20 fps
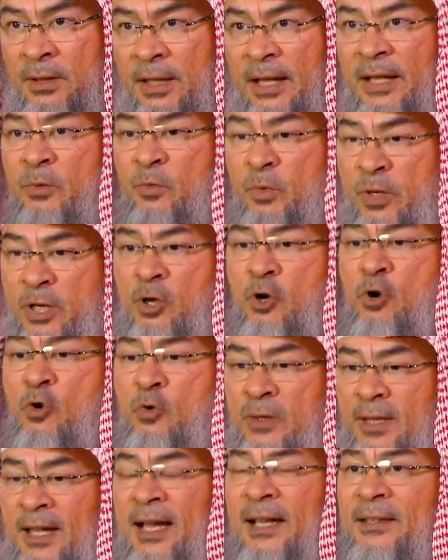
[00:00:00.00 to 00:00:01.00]
and we
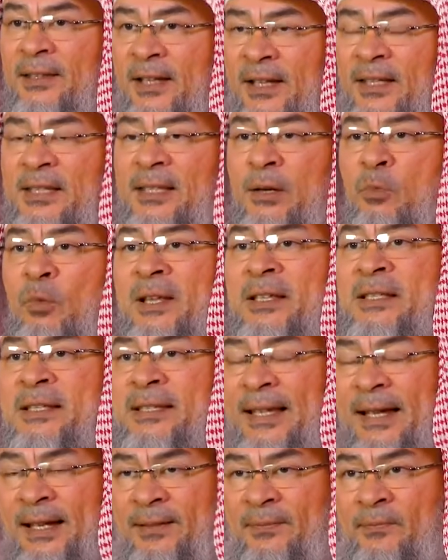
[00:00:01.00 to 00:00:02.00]
know that it's a
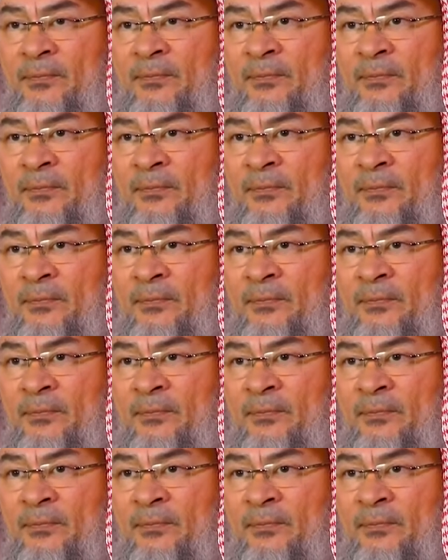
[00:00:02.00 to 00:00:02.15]
Wednesday.